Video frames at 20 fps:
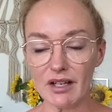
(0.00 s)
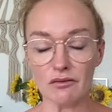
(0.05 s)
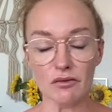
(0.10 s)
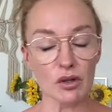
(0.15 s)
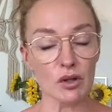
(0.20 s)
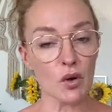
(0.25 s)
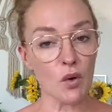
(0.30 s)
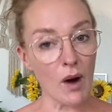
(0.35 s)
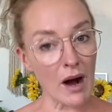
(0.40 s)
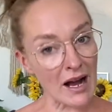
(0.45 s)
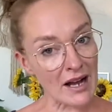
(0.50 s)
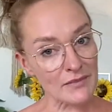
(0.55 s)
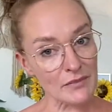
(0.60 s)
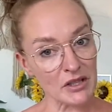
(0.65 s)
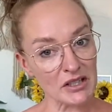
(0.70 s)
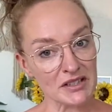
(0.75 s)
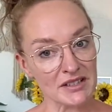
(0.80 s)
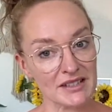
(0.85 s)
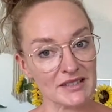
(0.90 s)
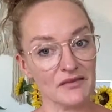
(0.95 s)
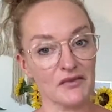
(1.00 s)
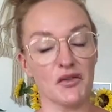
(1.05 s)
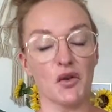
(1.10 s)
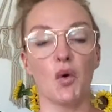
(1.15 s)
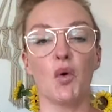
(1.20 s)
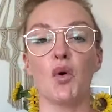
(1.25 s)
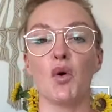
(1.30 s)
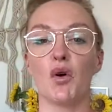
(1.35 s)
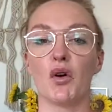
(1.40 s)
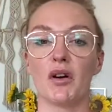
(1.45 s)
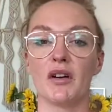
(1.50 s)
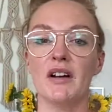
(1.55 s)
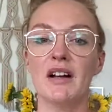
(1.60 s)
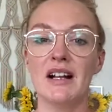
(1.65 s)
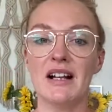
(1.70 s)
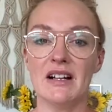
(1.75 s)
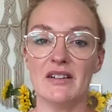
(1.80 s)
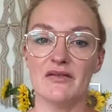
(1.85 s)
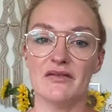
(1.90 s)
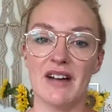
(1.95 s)
requirements for
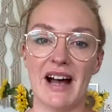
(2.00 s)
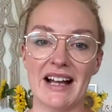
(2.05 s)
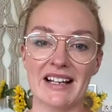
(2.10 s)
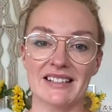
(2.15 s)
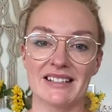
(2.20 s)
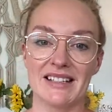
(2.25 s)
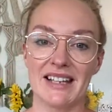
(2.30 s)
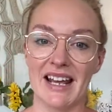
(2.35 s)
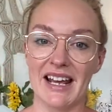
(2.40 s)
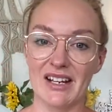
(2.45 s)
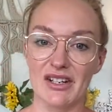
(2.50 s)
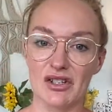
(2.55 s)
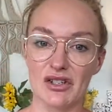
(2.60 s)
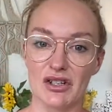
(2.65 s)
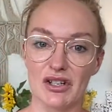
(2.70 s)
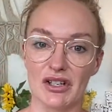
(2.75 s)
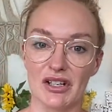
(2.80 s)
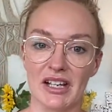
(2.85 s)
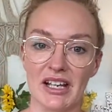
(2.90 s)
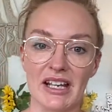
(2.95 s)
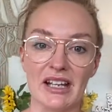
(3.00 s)
vaccination,